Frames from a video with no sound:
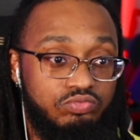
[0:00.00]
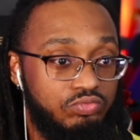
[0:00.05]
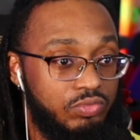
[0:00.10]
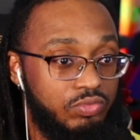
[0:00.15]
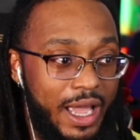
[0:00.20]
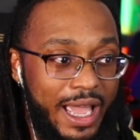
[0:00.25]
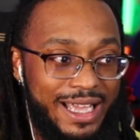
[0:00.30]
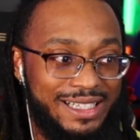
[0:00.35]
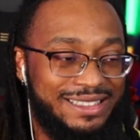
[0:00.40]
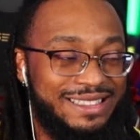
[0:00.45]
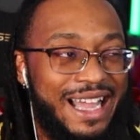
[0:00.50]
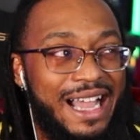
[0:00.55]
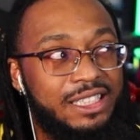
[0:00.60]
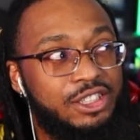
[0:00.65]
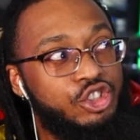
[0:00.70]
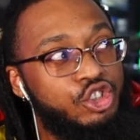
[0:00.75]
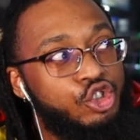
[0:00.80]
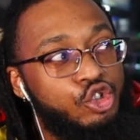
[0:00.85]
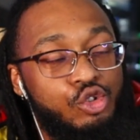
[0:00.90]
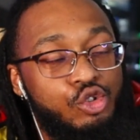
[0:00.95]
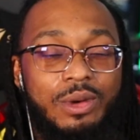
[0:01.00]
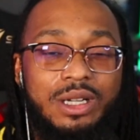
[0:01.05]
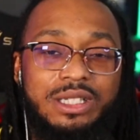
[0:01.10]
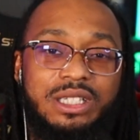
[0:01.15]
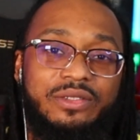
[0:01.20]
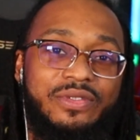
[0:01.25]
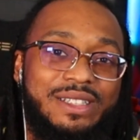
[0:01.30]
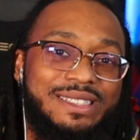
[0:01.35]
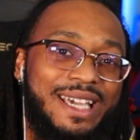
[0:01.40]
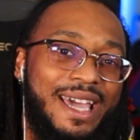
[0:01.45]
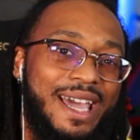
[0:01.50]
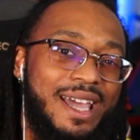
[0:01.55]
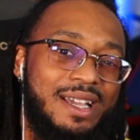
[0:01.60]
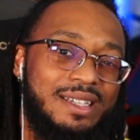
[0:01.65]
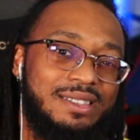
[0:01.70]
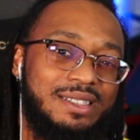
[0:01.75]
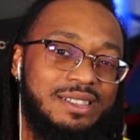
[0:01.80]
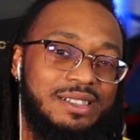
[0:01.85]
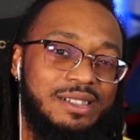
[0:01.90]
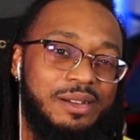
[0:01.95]
it's not too much of a
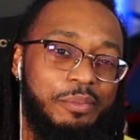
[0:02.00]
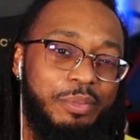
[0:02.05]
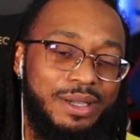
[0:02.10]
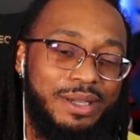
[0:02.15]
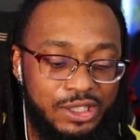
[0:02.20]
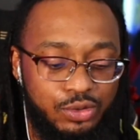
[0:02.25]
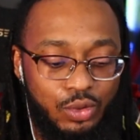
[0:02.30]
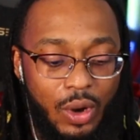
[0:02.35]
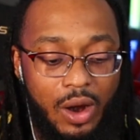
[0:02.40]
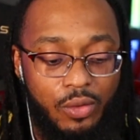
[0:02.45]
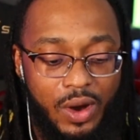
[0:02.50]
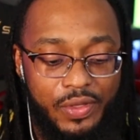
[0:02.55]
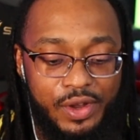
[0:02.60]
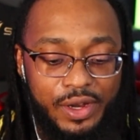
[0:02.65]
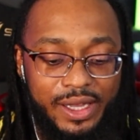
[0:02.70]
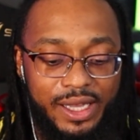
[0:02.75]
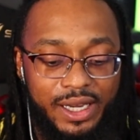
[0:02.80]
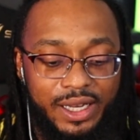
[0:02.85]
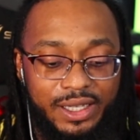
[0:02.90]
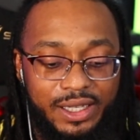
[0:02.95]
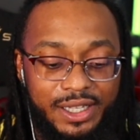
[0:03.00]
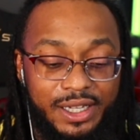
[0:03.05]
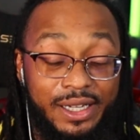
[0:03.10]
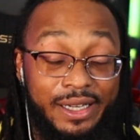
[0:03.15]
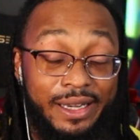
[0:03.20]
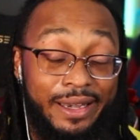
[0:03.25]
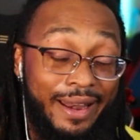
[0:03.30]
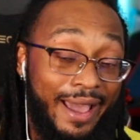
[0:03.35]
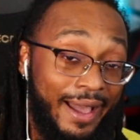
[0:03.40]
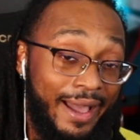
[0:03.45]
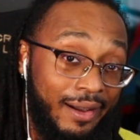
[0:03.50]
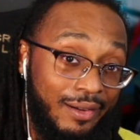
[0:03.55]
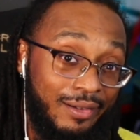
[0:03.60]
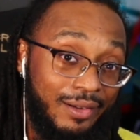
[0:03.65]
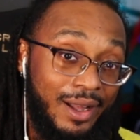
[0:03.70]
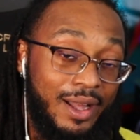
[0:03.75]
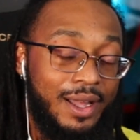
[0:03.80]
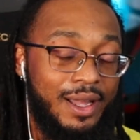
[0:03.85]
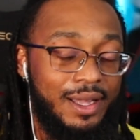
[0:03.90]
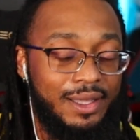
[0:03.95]
task, but that's why I'd rather get it done now
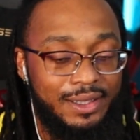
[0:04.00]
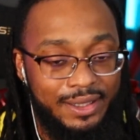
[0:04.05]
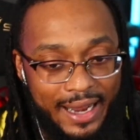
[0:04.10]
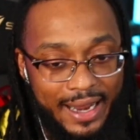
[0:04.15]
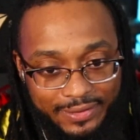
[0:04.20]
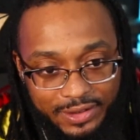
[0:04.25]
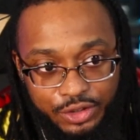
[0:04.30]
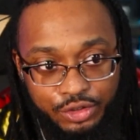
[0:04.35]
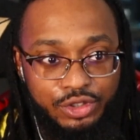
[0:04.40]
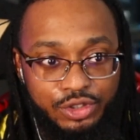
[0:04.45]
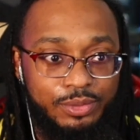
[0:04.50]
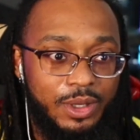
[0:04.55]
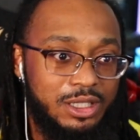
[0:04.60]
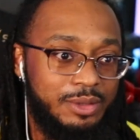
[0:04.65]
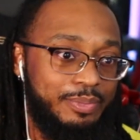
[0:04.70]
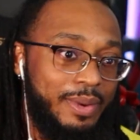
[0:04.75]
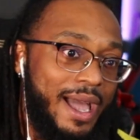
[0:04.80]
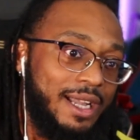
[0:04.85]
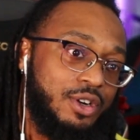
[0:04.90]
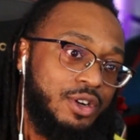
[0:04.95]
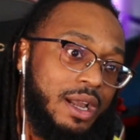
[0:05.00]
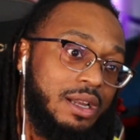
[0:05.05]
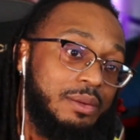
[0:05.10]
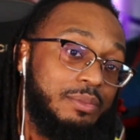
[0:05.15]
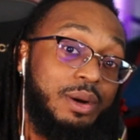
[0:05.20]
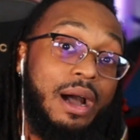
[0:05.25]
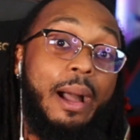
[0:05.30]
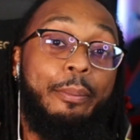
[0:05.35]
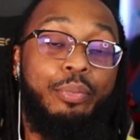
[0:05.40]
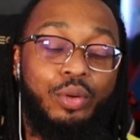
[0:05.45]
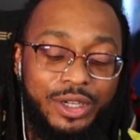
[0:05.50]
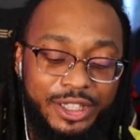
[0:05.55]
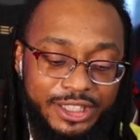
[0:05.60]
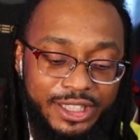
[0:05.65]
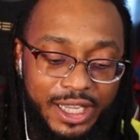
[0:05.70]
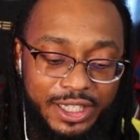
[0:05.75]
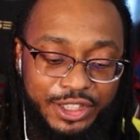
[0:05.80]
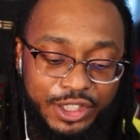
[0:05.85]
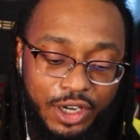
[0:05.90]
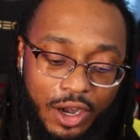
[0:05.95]
than have to do too much backtracking. But I
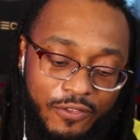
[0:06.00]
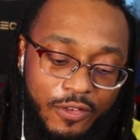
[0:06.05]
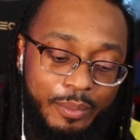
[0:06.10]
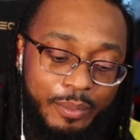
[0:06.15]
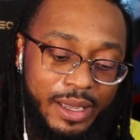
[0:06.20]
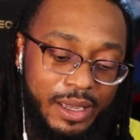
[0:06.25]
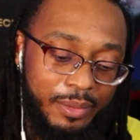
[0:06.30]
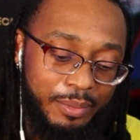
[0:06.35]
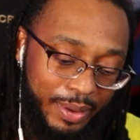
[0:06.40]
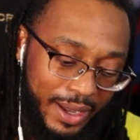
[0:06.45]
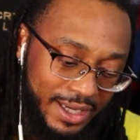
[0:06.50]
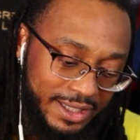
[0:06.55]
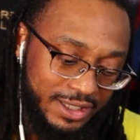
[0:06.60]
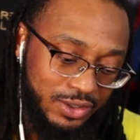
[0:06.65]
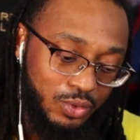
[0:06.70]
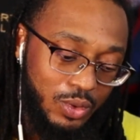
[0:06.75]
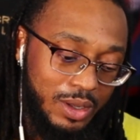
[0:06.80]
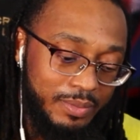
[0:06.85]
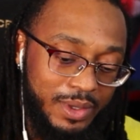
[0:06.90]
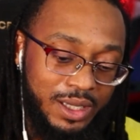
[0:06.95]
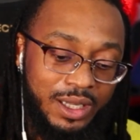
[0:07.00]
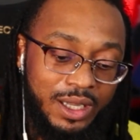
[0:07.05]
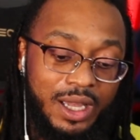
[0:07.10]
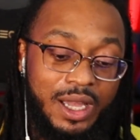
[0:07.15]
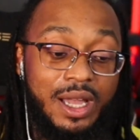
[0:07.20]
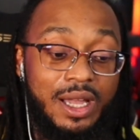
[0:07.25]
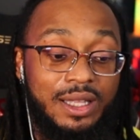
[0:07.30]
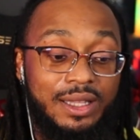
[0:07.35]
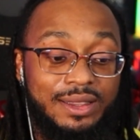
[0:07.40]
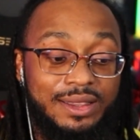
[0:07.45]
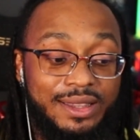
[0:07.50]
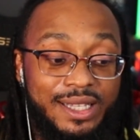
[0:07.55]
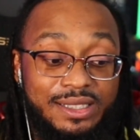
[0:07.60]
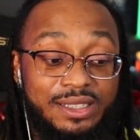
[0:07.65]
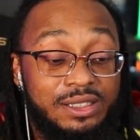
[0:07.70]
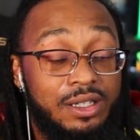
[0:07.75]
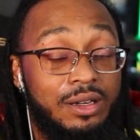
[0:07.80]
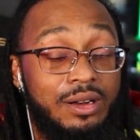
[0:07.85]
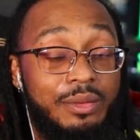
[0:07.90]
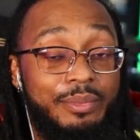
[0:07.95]
appreciate y'all for being patient with me. This
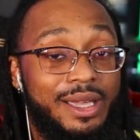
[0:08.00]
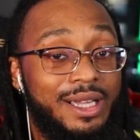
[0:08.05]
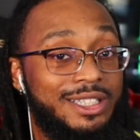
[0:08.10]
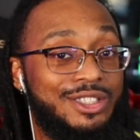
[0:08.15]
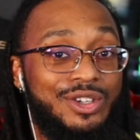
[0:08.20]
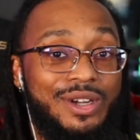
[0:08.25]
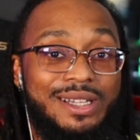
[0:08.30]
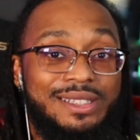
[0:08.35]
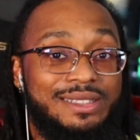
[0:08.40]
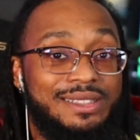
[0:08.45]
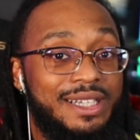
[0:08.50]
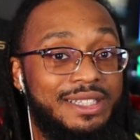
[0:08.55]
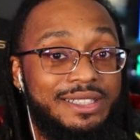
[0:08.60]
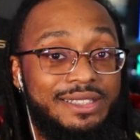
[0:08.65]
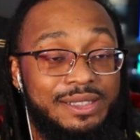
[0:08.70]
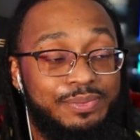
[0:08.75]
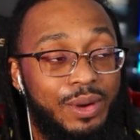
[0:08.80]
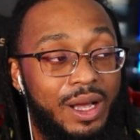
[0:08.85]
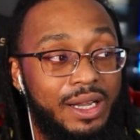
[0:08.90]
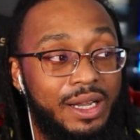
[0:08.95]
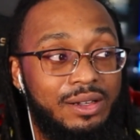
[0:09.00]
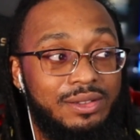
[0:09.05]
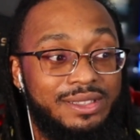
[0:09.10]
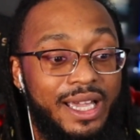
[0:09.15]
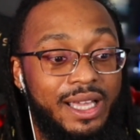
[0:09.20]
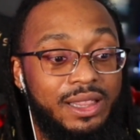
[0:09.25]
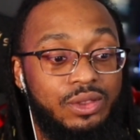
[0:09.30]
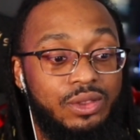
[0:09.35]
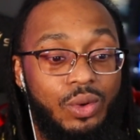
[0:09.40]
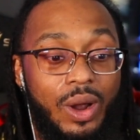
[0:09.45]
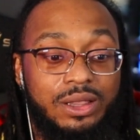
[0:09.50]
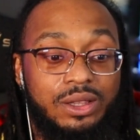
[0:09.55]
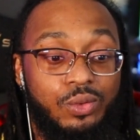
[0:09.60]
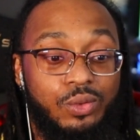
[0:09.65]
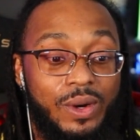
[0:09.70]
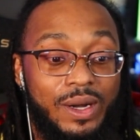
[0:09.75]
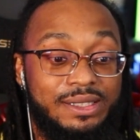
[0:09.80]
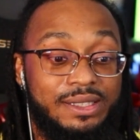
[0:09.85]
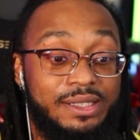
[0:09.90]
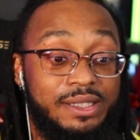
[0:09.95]
is gonna be a transition that's probably gonna take throughout the
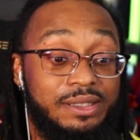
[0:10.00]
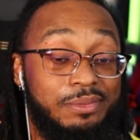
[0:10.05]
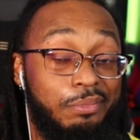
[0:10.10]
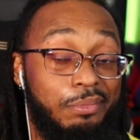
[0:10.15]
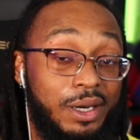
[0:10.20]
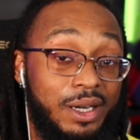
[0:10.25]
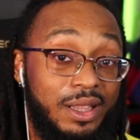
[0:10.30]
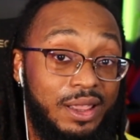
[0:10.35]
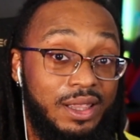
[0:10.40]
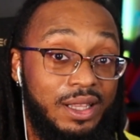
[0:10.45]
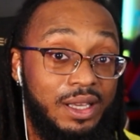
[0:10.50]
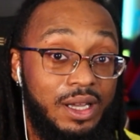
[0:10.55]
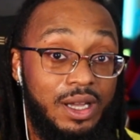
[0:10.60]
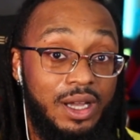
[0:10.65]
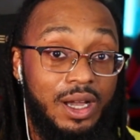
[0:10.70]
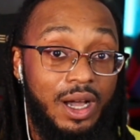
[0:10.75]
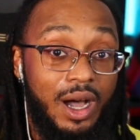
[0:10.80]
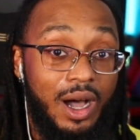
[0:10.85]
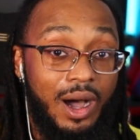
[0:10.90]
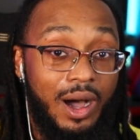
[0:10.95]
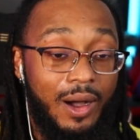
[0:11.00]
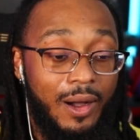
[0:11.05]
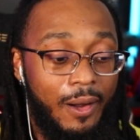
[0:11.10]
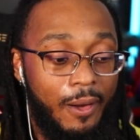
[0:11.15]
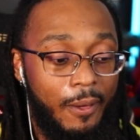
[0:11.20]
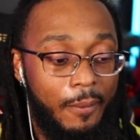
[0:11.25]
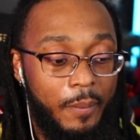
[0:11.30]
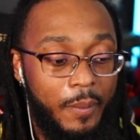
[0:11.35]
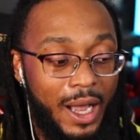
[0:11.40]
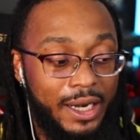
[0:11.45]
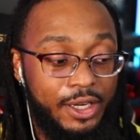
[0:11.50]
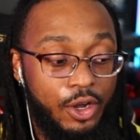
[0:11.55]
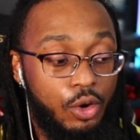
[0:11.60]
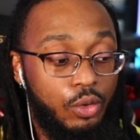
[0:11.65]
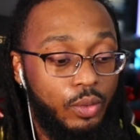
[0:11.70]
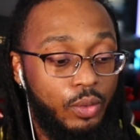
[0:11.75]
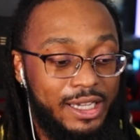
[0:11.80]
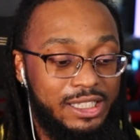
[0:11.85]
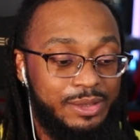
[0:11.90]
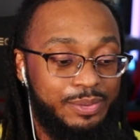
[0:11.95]
rest of this month. I don't
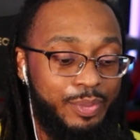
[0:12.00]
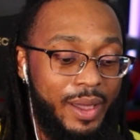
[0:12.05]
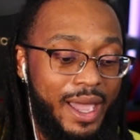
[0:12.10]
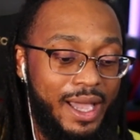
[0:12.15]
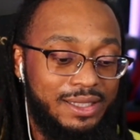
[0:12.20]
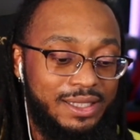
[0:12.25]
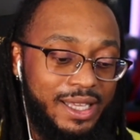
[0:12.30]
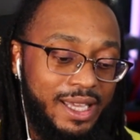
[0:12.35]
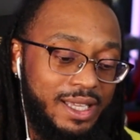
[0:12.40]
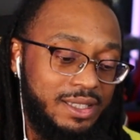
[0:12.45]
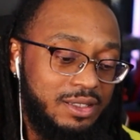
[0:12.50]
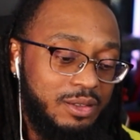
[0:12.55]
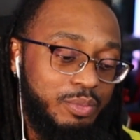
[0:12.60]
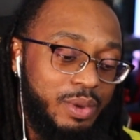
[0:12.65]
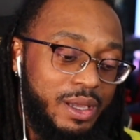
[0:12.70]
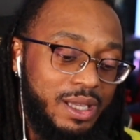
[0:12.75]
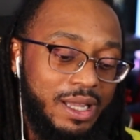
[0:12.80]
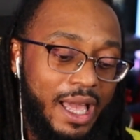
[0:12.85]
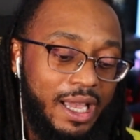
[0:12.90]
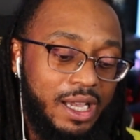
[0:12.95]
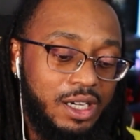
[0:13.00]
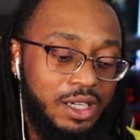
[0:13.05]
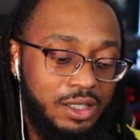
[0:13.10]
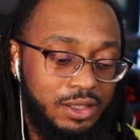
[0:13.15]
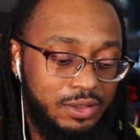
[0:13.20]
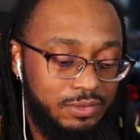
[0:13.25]
expect it to be like a